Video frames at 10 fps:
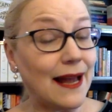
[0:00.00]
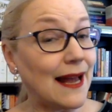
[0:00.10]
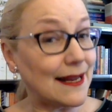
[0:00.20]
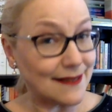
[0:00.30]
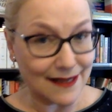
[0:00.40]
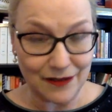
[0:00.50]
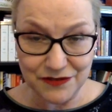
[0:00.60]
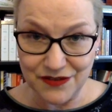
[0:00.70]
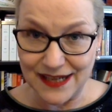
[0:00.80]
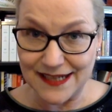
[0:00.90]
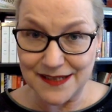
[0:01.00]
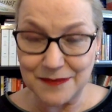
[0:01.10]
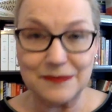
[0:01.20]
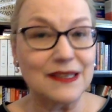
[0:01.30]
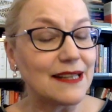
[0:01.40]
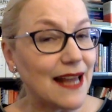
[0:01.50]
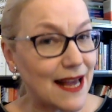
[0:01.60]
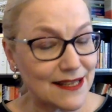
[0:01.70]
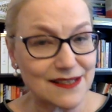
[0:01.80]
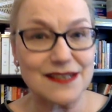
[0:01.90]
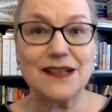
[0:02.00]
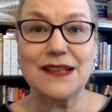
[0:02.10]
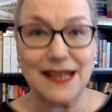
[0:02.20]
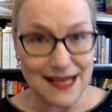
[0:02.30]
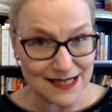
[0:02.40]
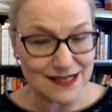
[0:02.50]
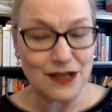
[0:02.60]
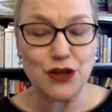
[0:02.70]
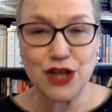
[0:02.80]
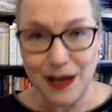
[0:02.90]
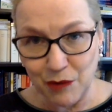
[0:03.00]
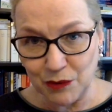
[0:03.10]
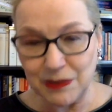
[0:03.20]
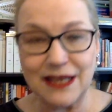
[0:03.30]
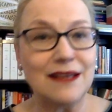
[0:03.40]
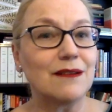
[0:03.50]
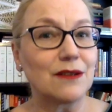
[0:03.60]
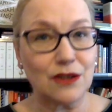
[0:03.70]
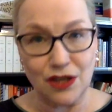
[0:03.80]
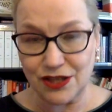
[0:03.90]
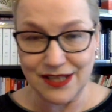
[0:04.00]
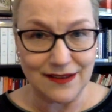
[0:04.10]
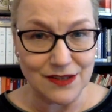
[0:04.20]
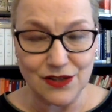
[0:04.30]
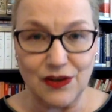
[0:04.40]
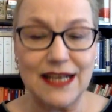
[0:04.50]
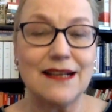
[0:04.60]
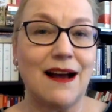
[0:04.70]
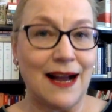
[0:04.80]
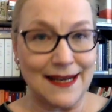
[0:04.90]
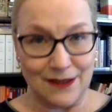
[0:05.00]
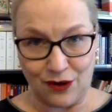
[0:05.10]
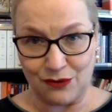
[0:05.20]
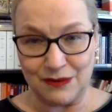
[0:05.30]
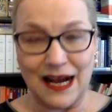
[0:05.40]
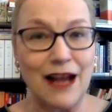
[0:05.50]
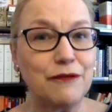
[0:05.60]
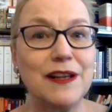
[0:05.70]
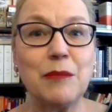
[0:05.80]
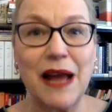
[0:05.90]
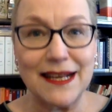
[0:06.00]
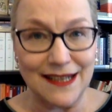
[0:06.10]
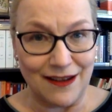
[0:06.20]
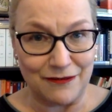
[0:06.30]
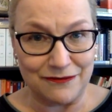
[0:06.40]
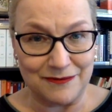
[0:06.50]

And I haven't read it. Yes, yes, shame on me, curse at the screen, I know. I feel bad enough.